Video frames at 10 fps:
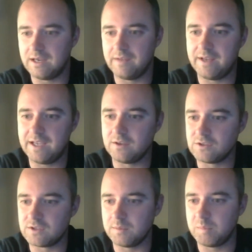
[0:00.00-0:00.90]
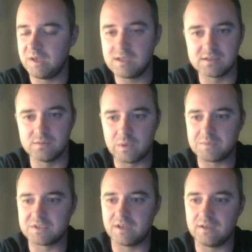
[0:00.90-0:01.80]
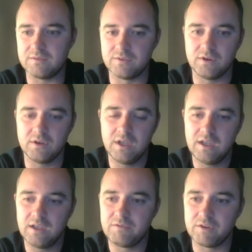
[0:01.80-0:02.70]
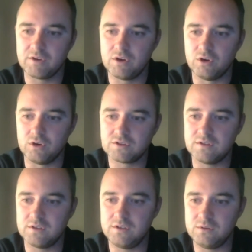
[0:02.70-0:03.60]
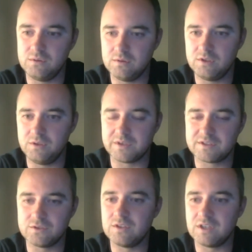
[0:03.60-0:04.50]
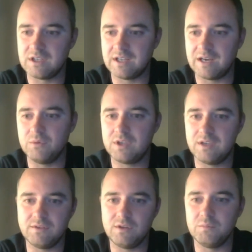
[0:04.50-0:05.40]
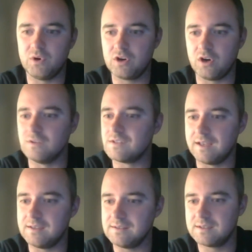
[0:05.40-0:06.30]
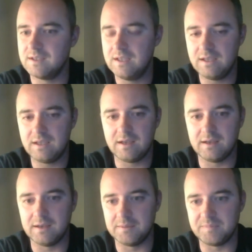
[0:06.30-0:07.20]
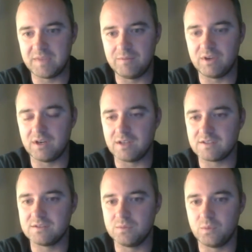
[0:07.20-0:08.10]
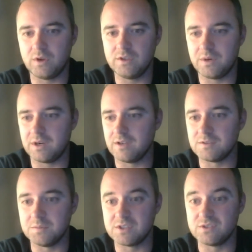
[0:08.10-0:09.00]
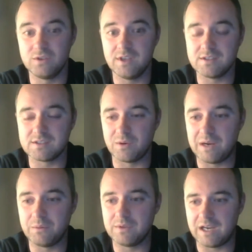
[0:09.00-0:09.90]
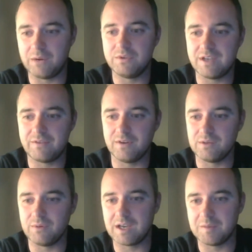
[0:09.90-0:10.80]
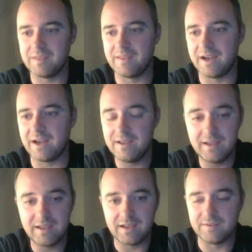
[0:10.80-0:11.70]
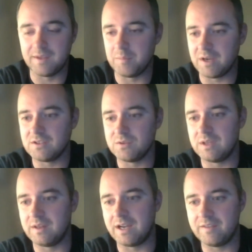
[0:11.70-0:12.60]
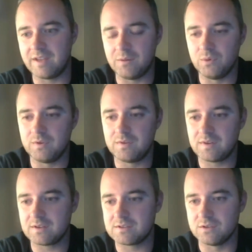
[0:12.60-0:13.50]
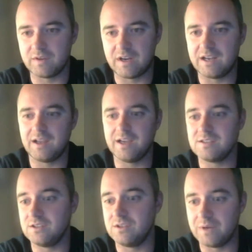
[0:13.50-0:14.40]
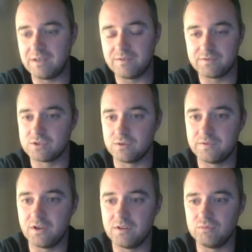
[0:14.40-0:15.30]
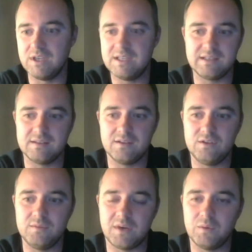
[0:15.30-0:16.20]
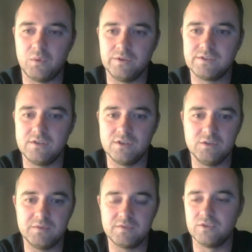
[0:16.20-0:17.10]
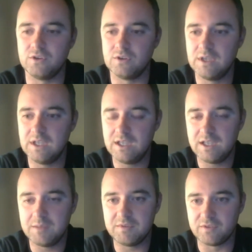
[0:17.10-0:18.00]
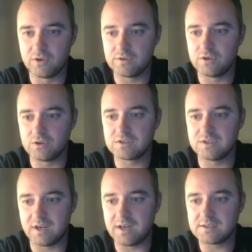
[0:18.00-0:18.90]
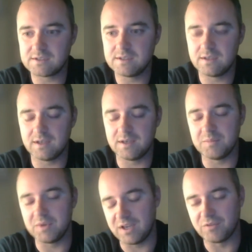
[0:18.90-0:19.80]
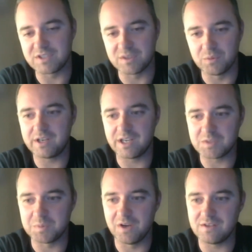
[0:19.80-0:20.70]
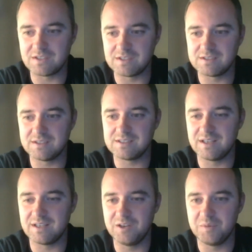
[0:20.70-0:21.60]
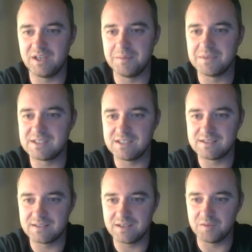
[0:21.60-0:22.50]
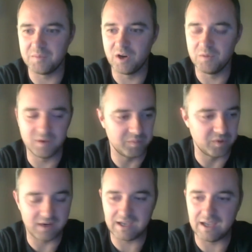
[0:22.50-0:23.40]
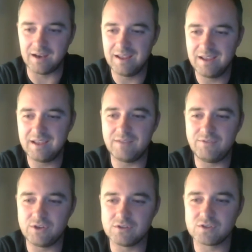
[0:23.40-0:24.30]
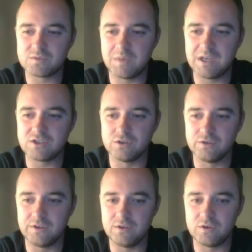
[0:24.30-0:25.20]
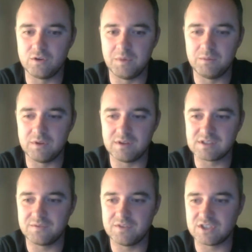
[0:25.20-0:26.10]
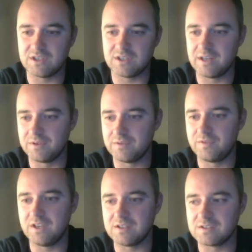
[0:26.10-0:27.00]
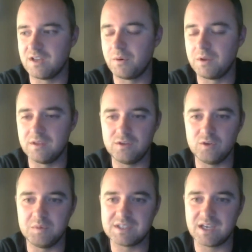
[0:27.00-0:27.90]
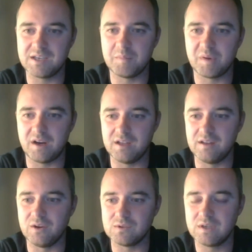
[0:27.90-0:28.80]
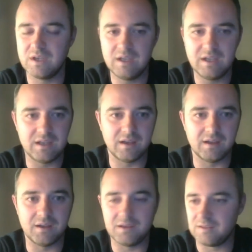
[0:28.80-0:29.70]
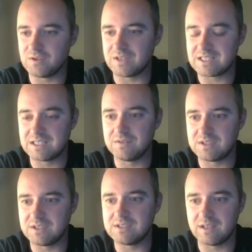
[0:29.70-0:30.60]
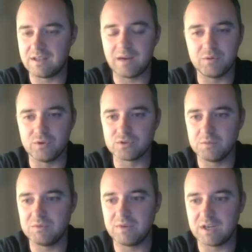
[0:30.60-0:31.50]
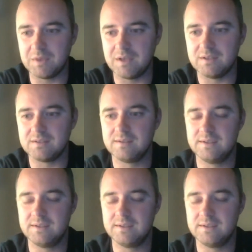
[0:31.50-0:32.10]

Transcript: and then head on to the Pearson website for for the course that you that you are studying, and that will give you more content um, in regards to what you are going to be studying. So I would I would definitely recommend that. And then by doing that, that would sort of highlight to you any sort of further reading that you might want to do before before the course starts. Um, but yeah, obviously work experience is, is a little bit limited at the moment. But again, if you can just make sure that you come in with a sufficient level of fitness, knowing that you'll be taking part in those uh, those activities, then that would also be recommended.